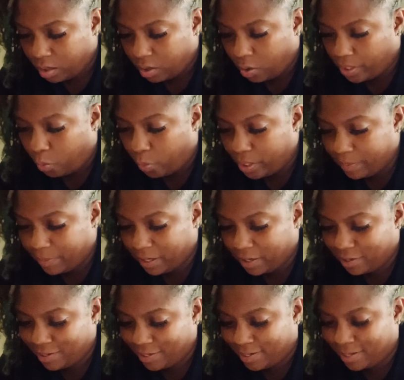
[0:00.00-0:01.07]
When am I
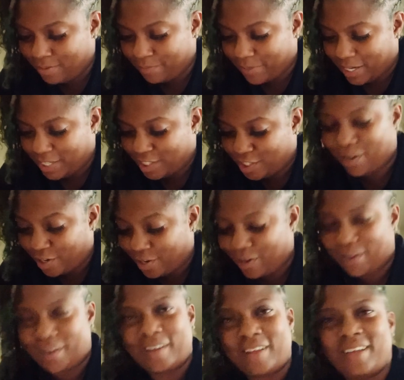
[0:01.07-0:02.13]
gonna get my shirt?
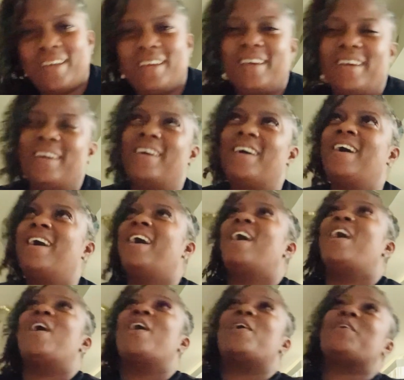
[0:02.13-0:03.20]

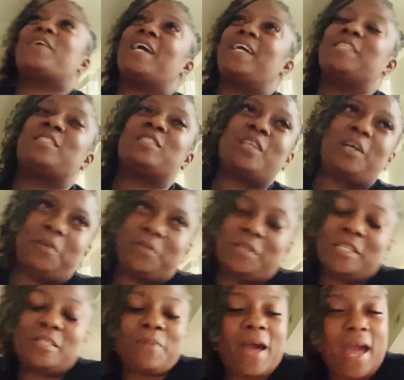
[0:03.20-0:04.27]
Okay, so
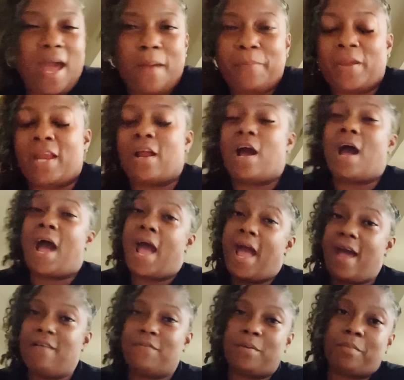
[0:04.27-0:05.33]
this what happened. I
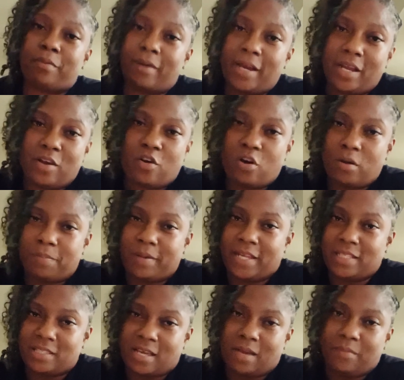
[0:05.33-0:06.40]
have a brand called
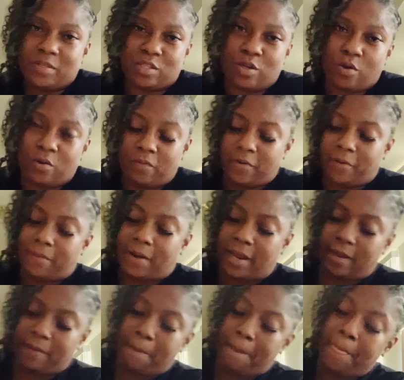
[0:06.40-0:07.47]
Playtime Is Over,
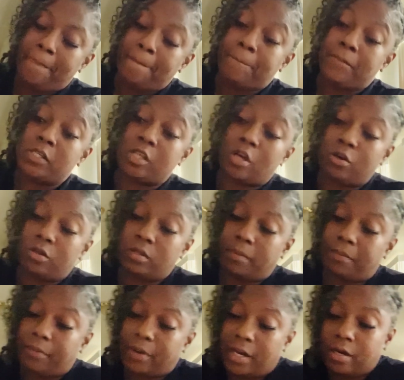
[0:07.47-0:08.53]
right? So the
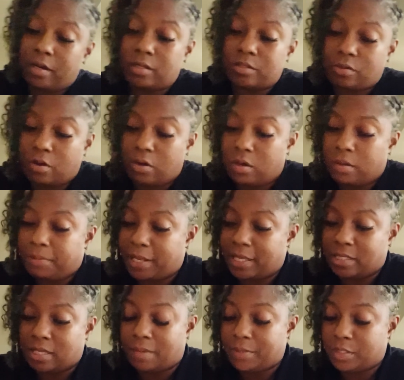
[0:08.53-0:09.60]
brand is called
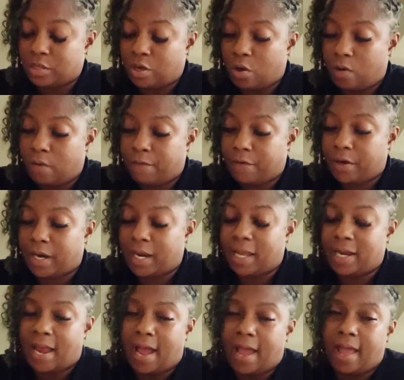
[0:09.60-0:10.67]
Playtime Is Over,
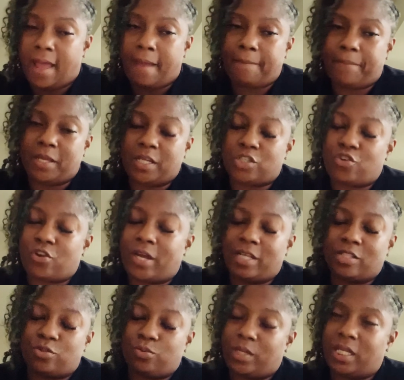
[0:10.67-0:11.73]
and I have been trying
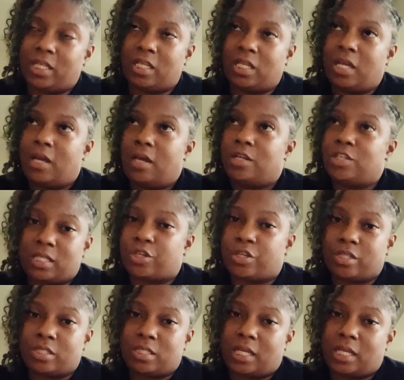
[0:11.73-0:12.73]
to get shirts.